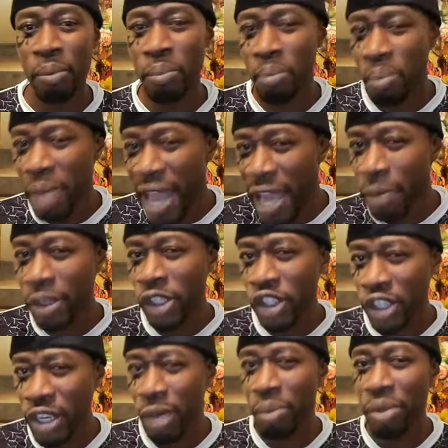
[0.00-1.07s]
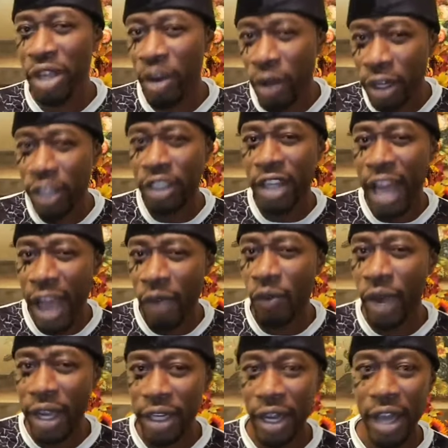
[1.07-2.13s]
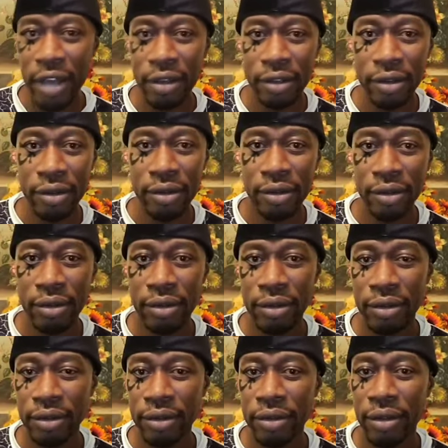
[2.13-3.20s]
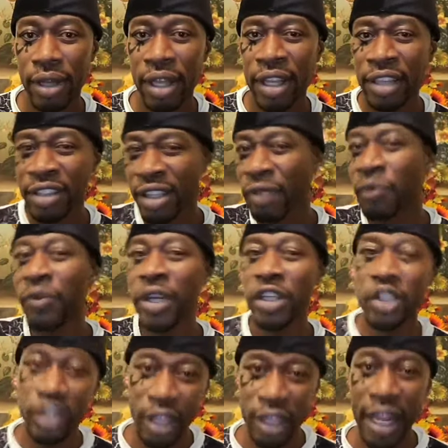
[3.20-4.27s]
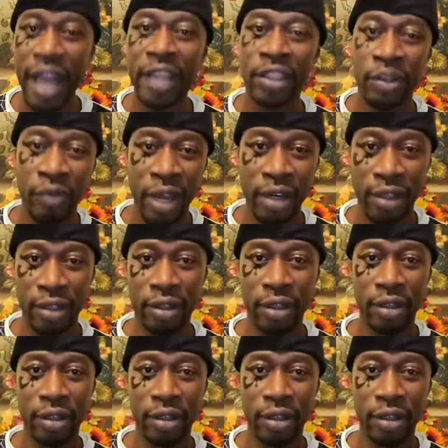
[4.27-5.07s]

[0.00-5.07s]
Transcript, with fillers: maybe shouldn't be on this live right now unless they finished the class already.